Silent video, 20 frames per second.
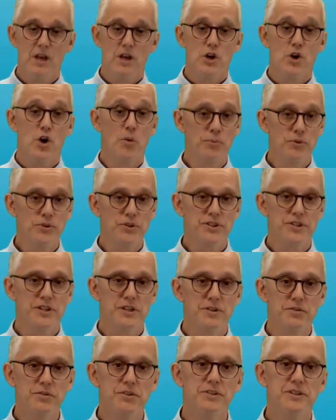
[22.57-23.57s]
Computer
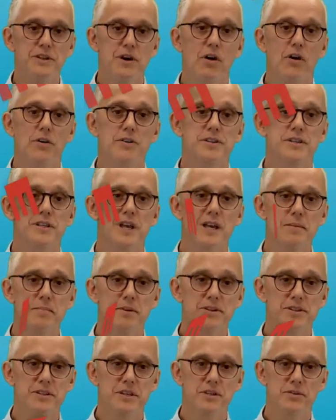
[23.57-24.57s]
security or
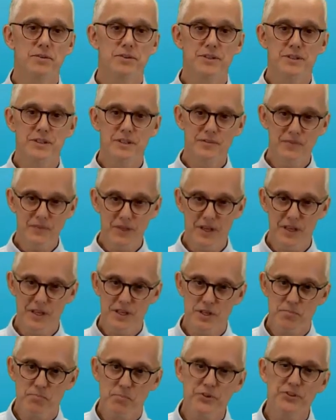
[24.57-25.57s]
cybersecurity is
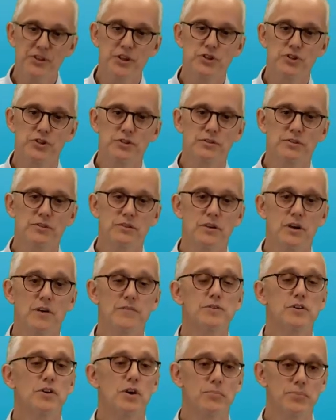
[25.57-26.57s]
the protection
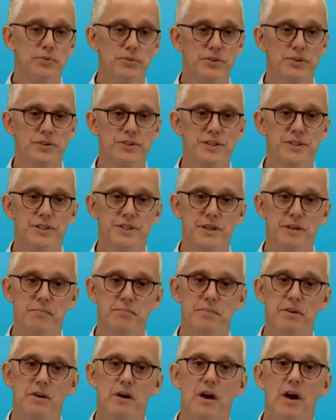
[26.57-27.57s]
of the computer
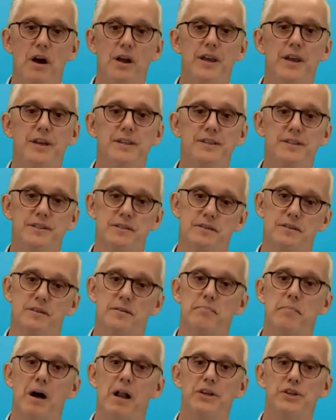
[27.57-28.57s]
system against
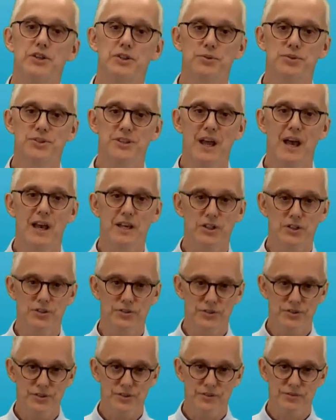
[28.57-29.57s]
malicious
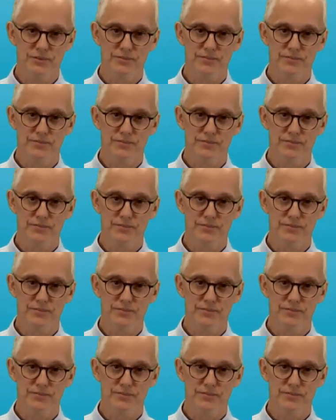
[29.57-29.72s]
actions.